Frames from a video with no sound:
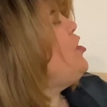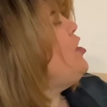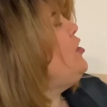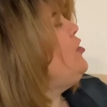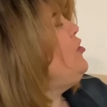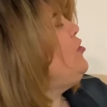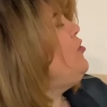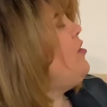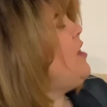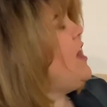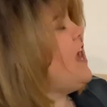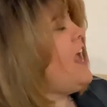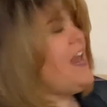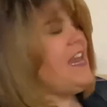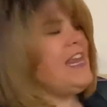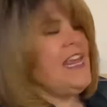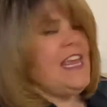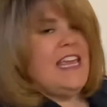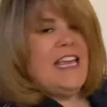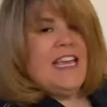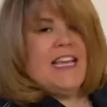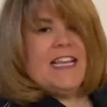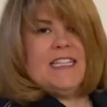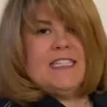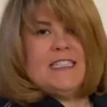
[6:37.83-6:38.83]
old granny
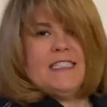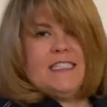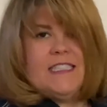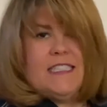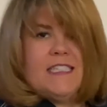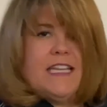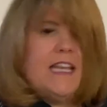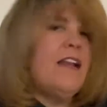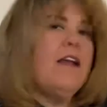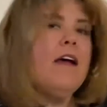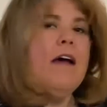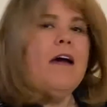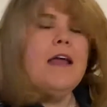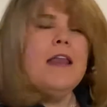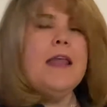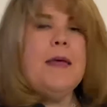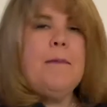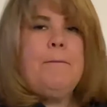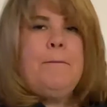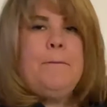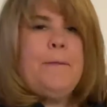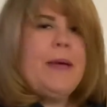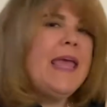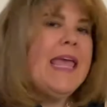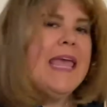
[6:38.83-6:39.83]
can sit on a
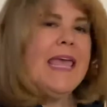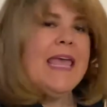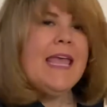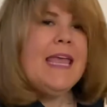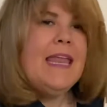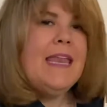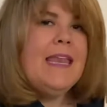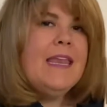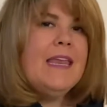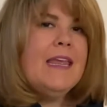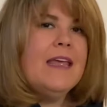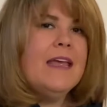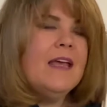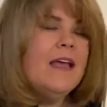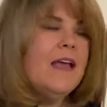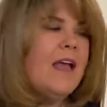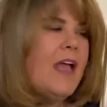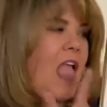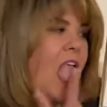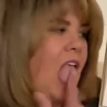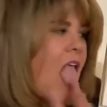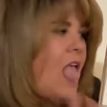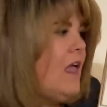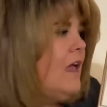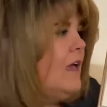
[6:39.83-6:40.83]
pin.
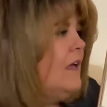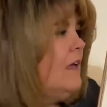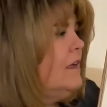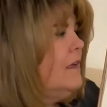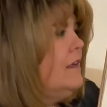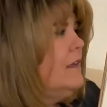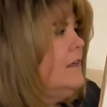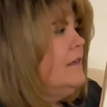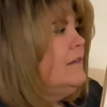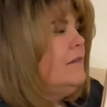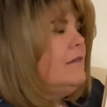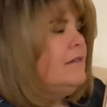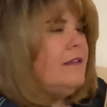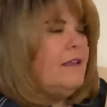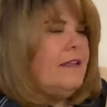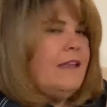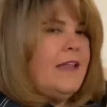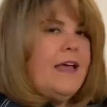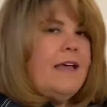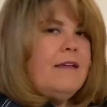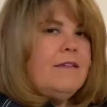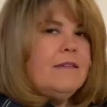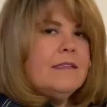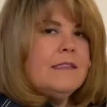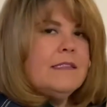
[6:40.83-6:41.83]
Well,
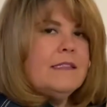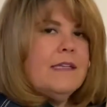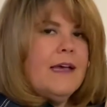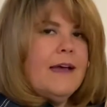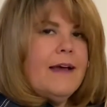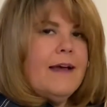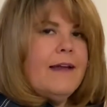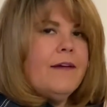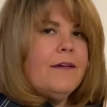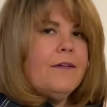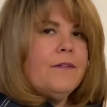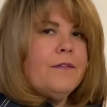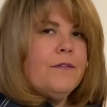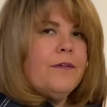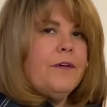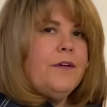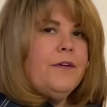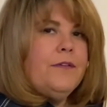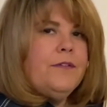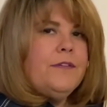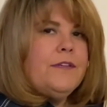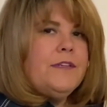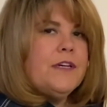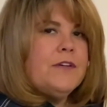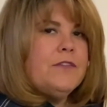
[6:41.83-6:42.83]
that was kind of
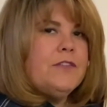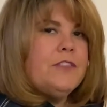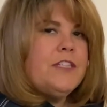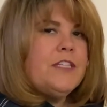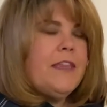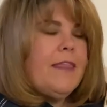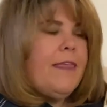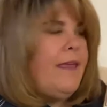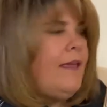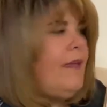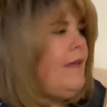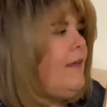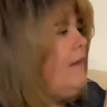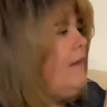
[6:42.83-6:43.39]
rude, don't you think?